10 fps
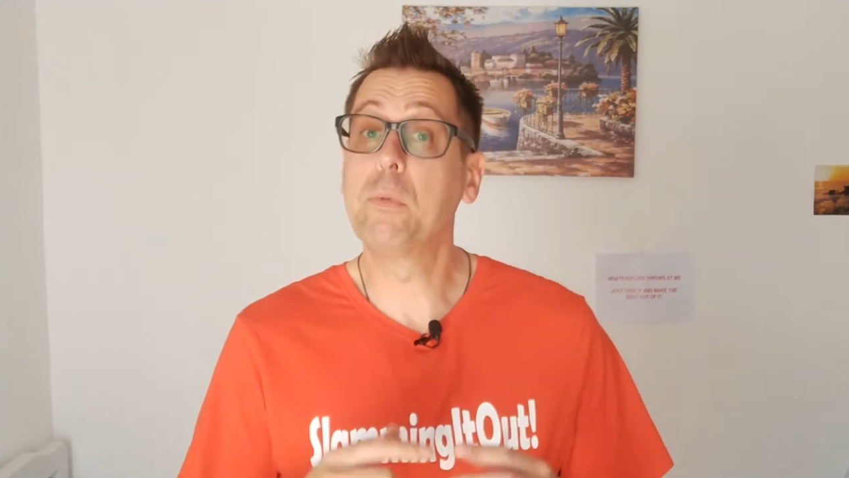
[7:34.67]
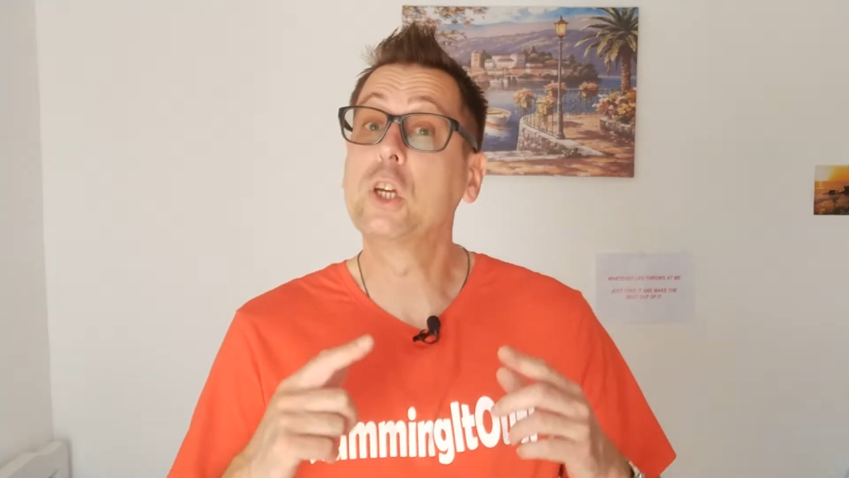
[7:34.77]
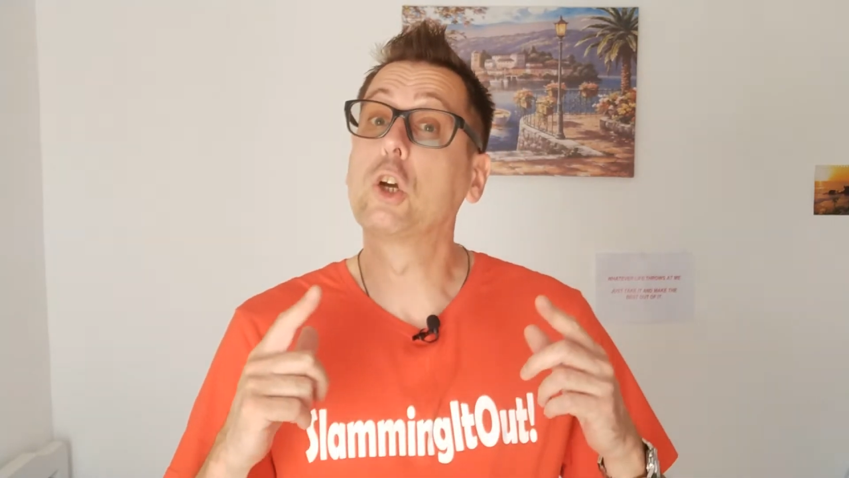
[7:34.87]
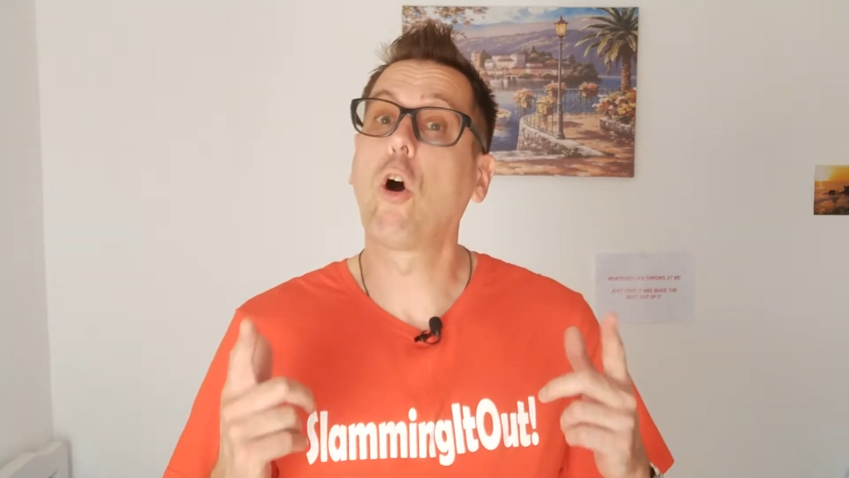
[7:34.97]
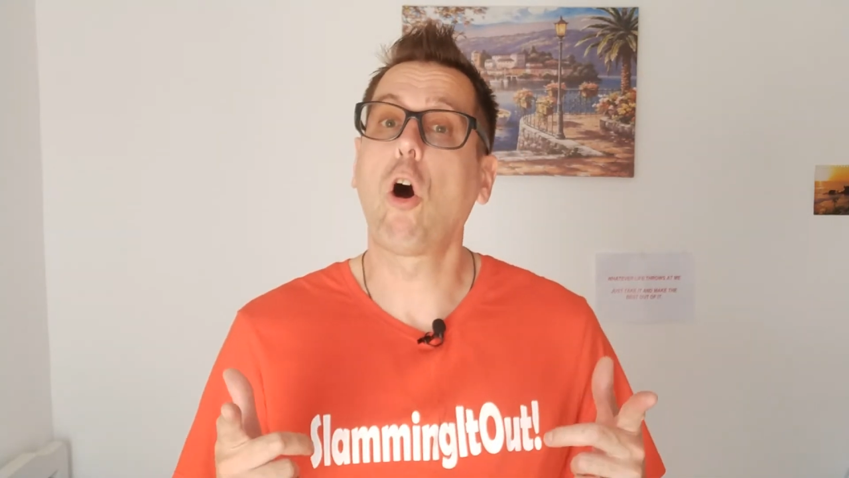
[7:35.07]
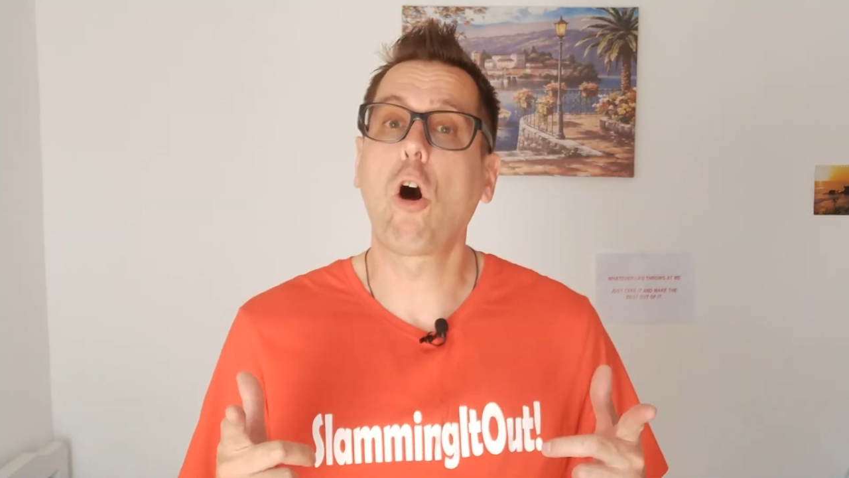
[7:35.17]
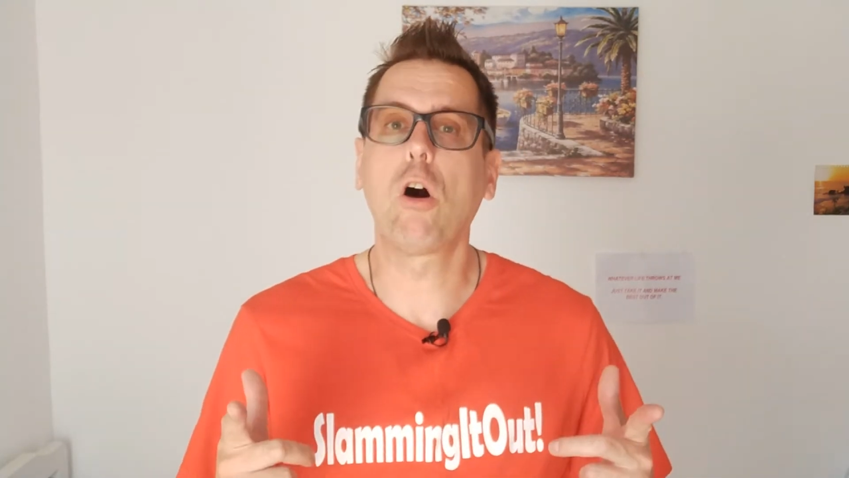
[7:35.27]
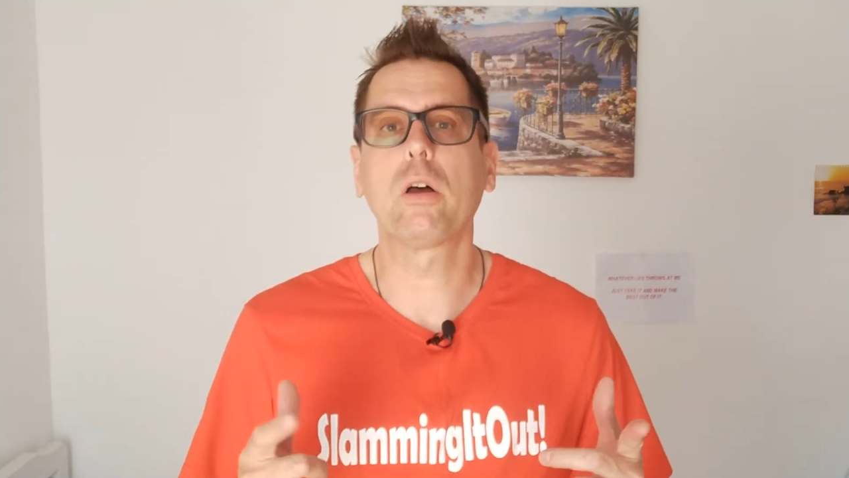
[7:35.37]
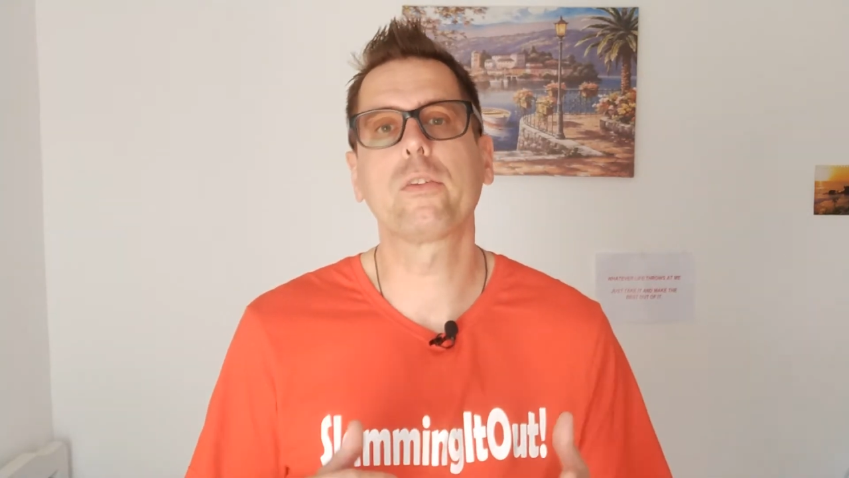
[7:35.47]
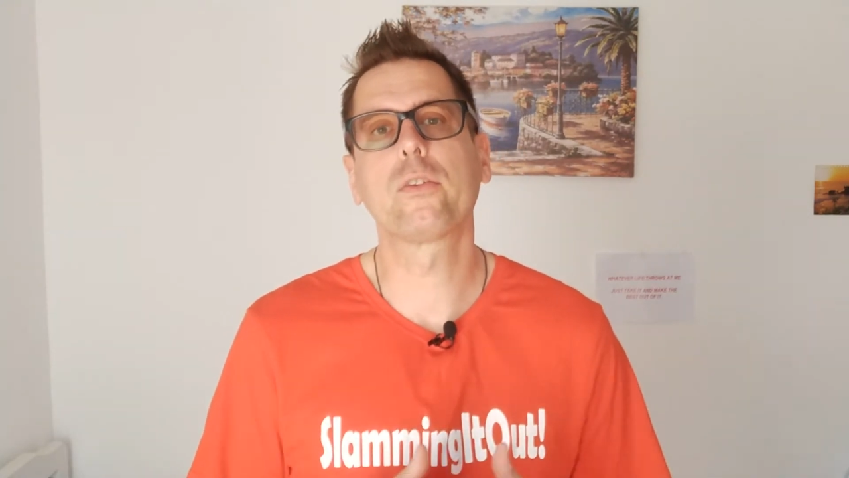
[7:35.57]

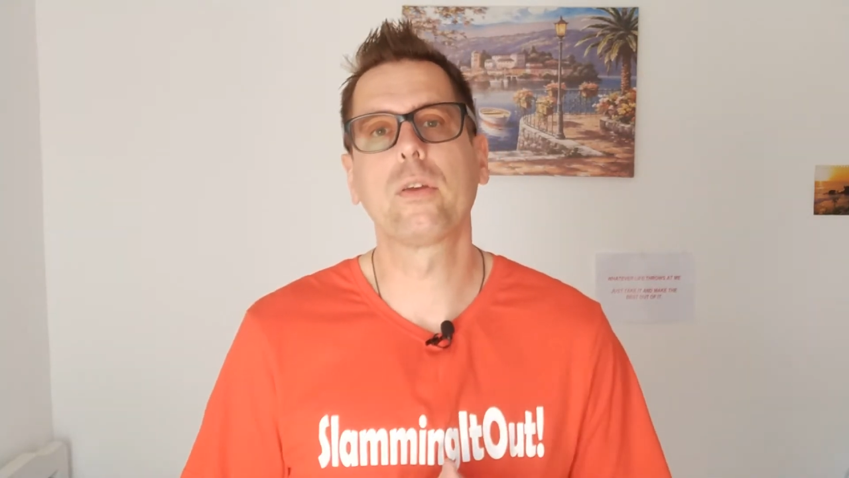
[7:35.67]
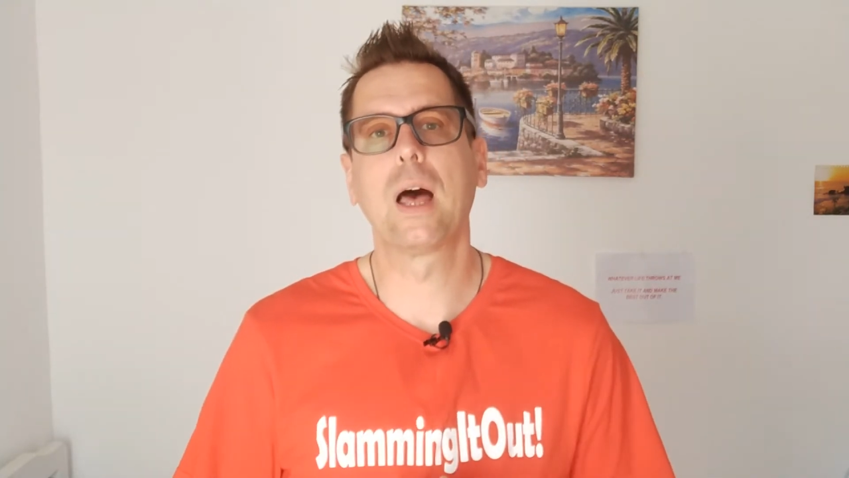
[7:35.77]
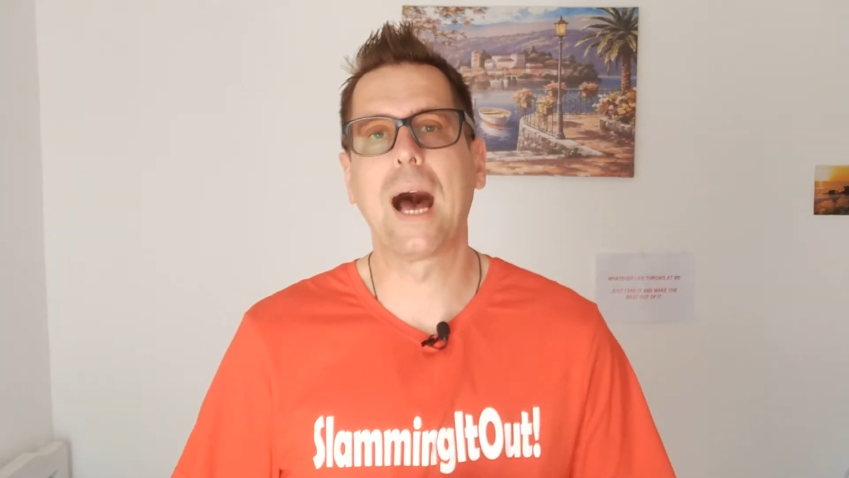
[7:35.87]
because